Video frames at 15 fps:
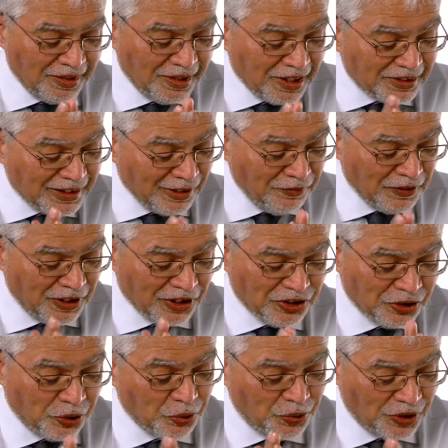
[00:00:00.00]
The seventh
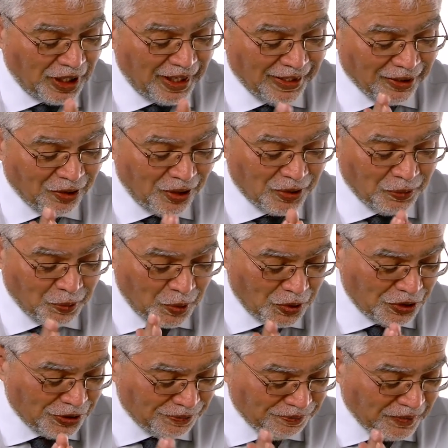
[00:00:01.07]
excuse I got
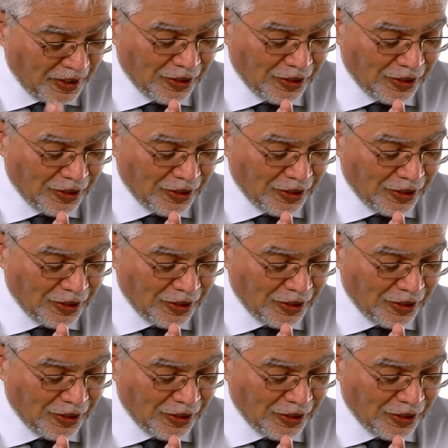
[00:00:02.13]
was,